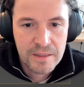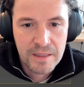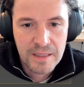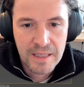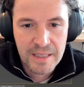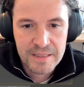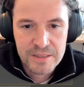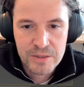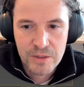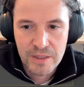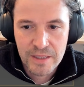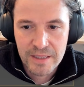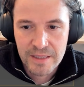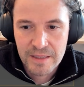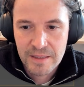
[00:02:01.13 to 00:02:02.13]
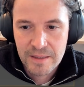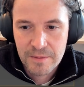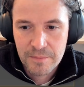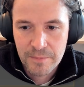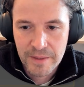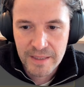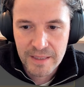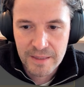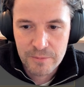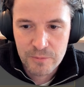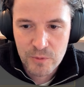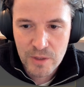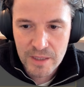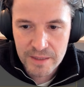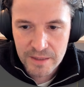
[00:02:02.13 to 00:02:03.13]
Let's try making him
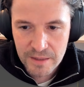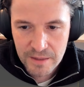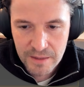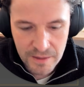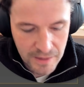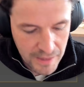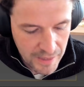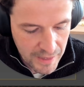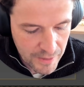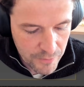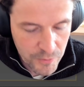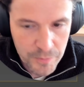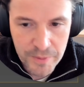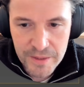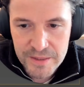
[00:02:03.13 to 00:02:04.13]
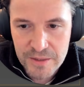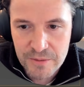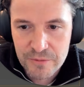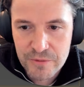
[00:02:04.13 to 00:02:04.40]
run. We'll put this on